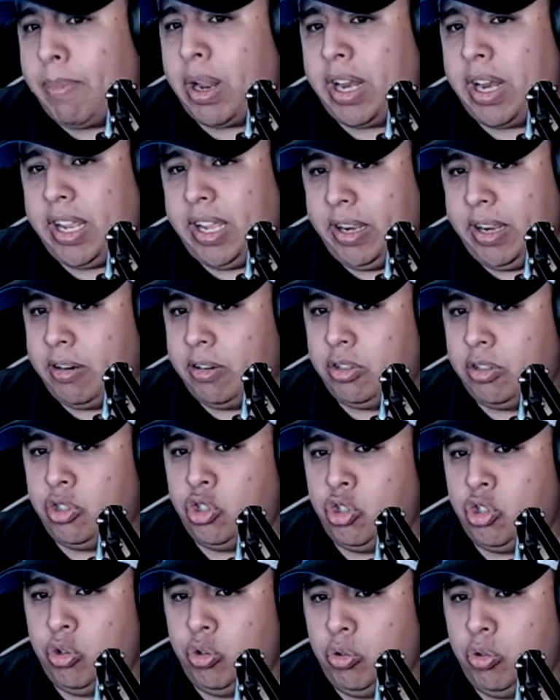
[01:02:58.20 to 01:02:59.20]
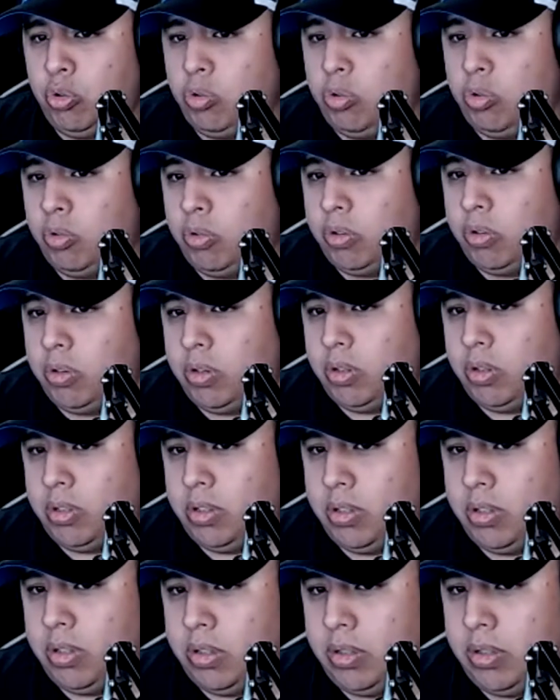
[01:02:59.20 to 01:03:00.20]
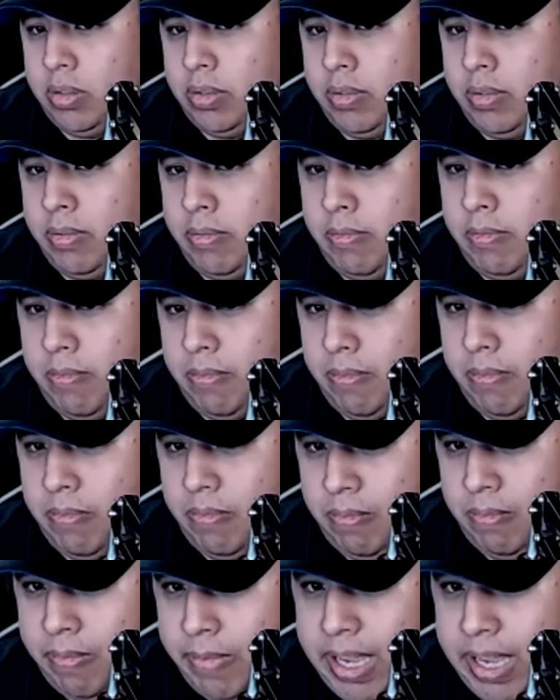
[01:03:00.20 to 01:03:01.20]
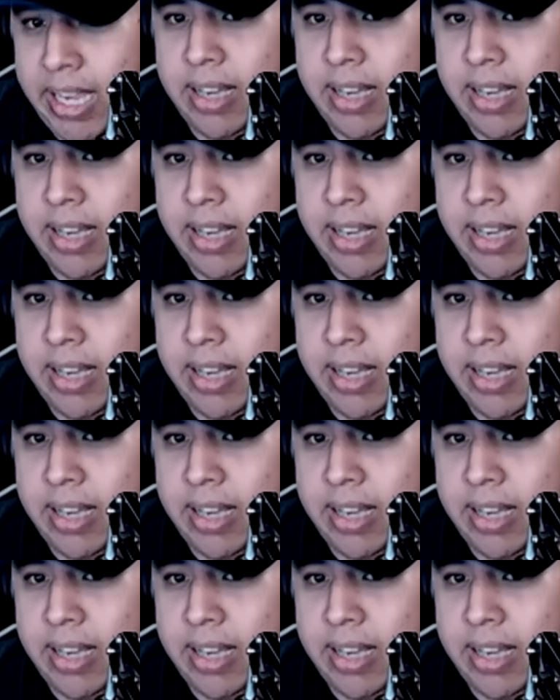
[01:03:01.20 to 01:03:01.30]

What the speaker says: here to make a